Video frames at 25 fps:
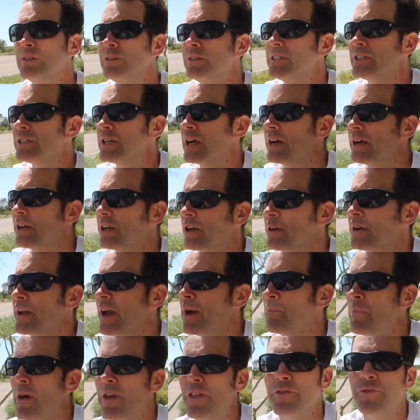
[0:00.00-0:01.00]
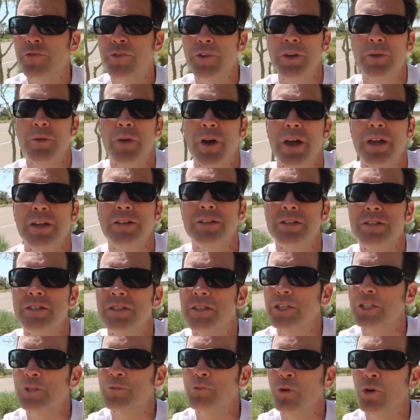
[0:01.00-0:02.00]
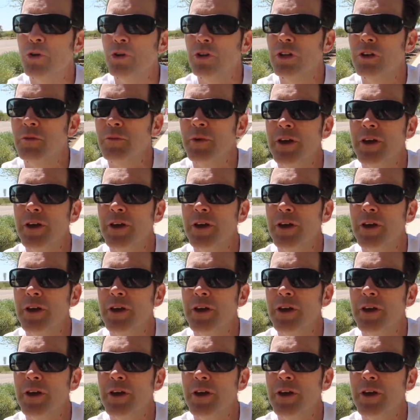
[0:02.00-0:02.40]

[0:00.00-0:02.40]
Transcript: Decided to go down by the freeway and just explore a little